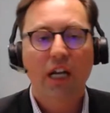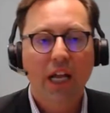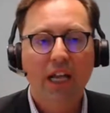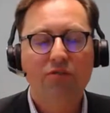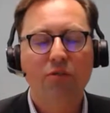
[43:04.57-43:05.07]

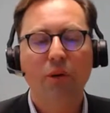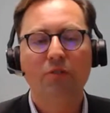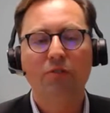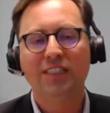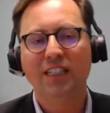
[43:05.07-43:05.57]
If we
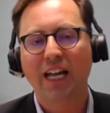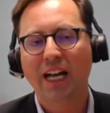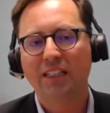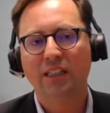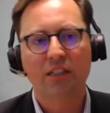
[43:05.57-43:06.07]
see
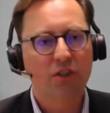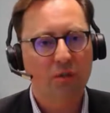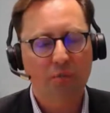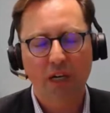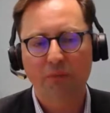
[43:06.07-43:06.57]
that and there's an
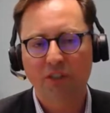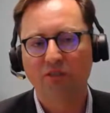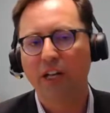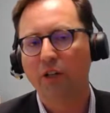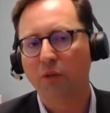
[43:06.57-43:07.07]
impairment to
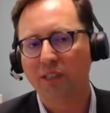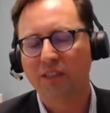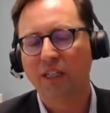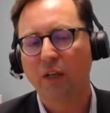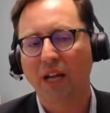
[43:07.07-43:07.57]
value or
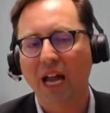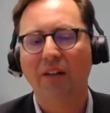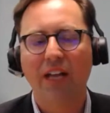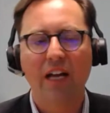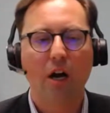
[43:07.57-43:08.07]
risk there, we have
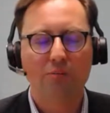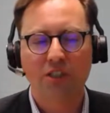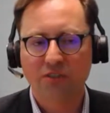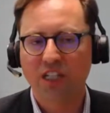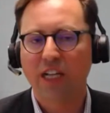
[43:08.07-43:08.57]
that option
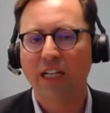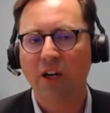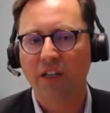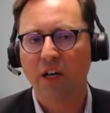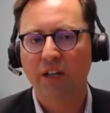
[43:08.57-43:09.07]
of selling
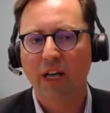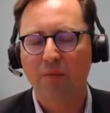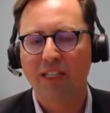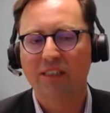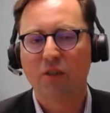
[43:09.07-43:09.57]
on that
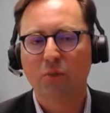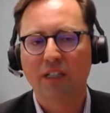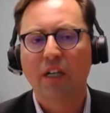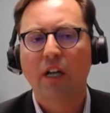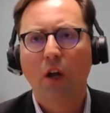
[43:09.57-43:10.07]
basis. But
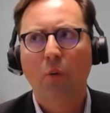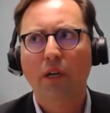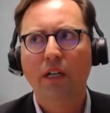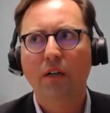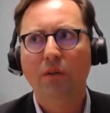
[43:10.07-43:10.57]

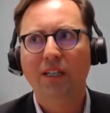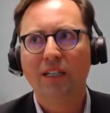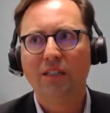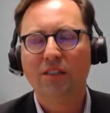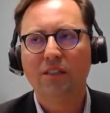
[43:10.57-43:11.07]
we
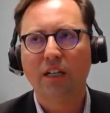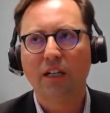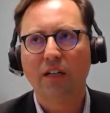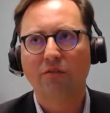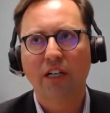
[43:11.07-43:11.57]
think it's
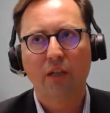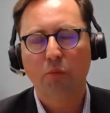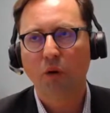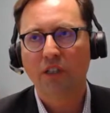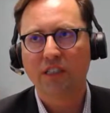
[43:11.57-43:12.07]
very
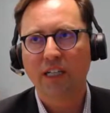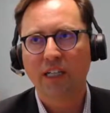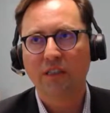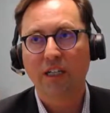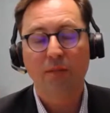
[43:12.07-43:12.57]
important.
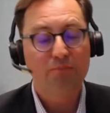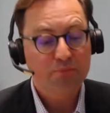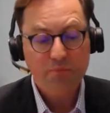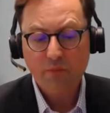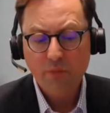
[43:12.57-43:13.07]
And
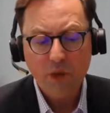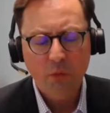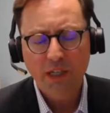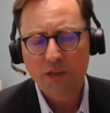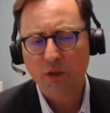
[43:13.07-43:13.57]

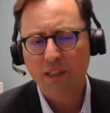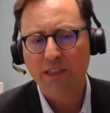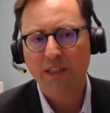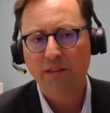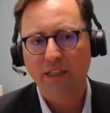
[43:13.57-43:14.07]
when I joined,
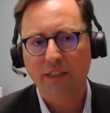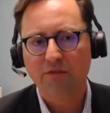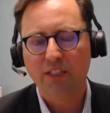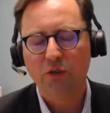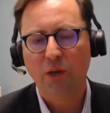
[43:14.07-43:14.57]
I
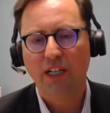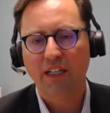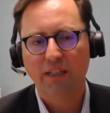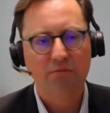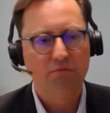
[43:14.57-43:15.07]
confess, while I
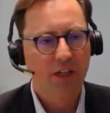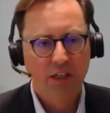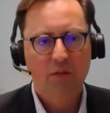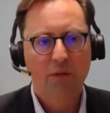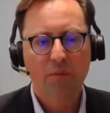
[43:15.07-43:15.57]
had
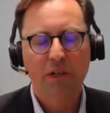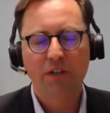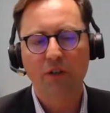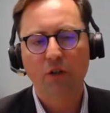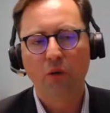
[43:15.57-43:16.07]
written about
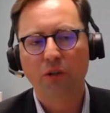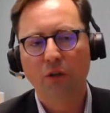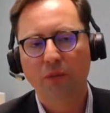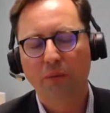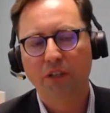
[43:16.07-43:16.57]
and knew a
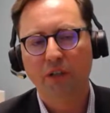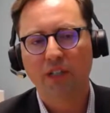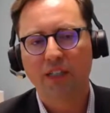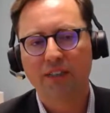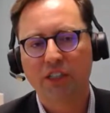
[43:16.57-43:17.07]
bit about the
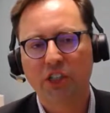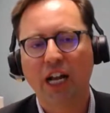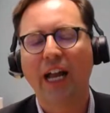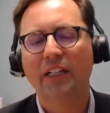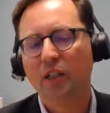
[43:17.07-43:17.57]
organization, I
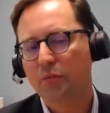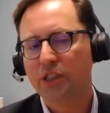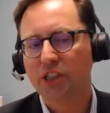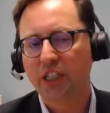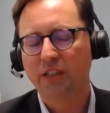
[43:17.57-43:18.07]
hadn't
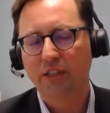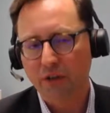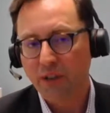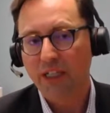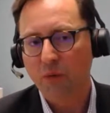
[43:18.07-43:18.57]
appreciated the
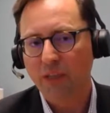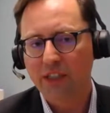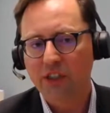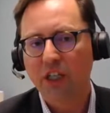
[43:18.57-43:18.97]
degree to which